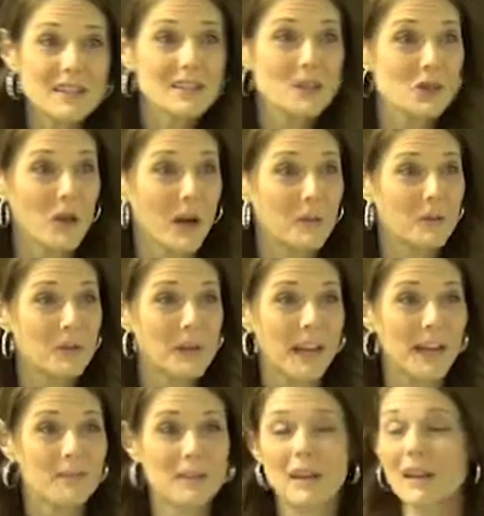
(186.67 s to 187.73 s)
is the job you
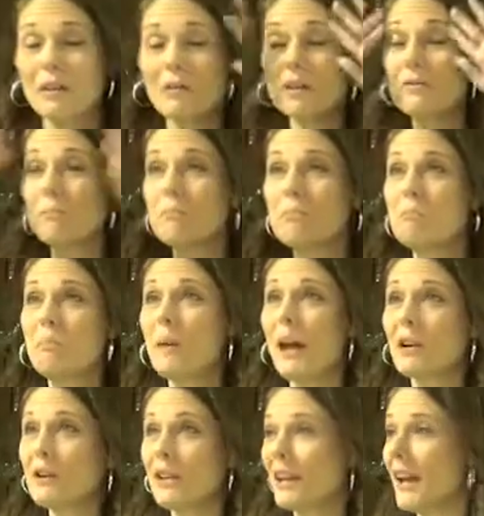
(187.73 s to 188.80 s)
gave me. It was
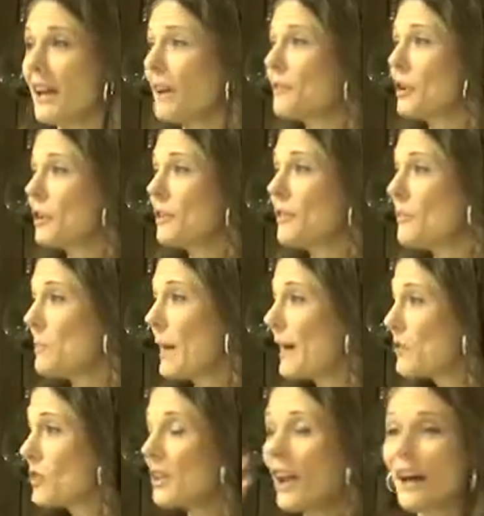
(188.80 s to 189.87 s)
better than I ever could have
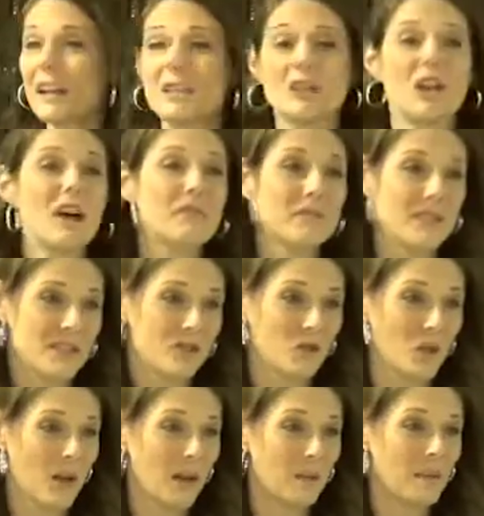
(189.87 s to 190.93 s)
imagined. I love this
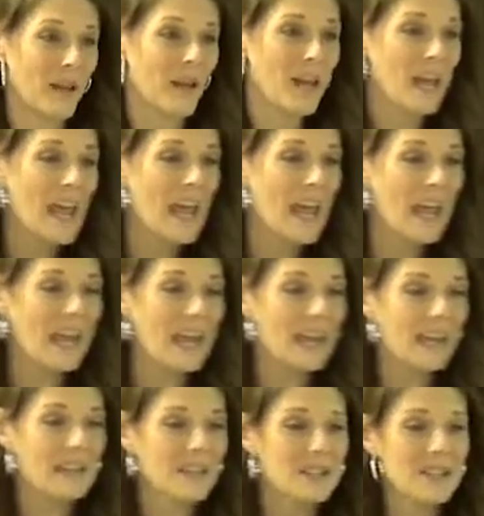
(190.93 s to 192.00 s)
job.
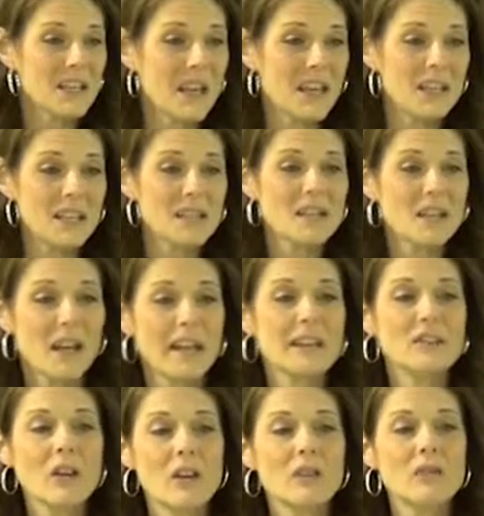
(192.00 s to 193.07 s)
And He's
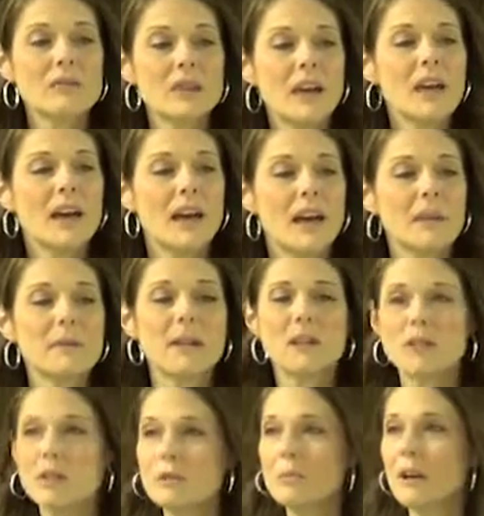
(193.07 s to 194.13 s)
like, no, I'm
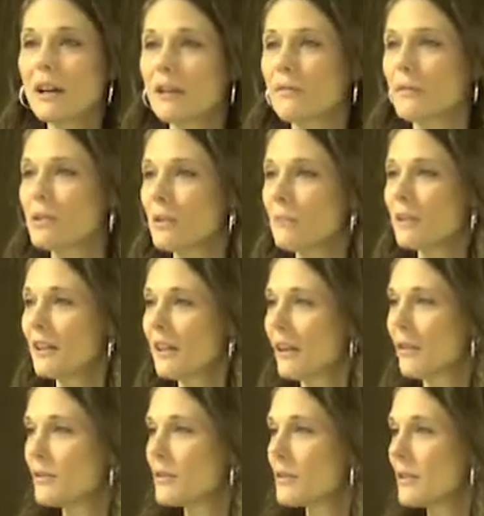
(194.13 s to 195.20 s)
getting you ready for something
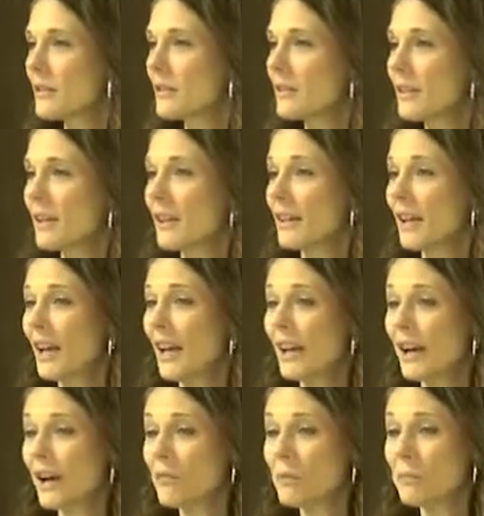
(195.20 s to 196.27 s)
else.
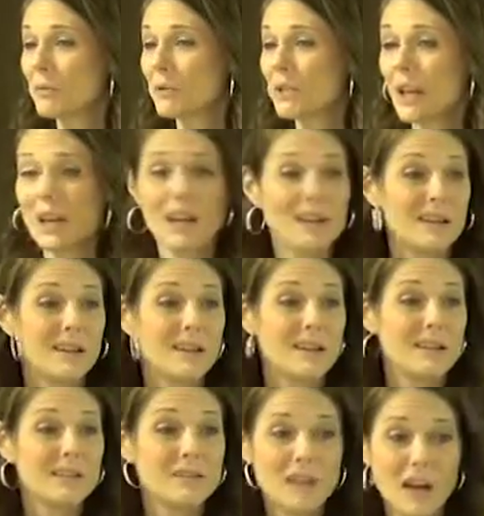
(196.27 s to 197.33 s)
And I remember saying,
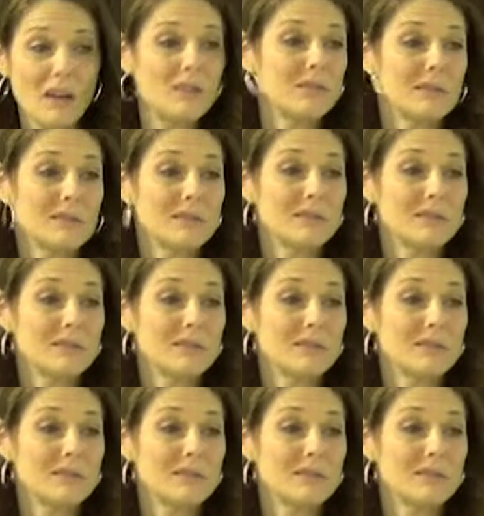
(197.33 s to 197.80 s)
no,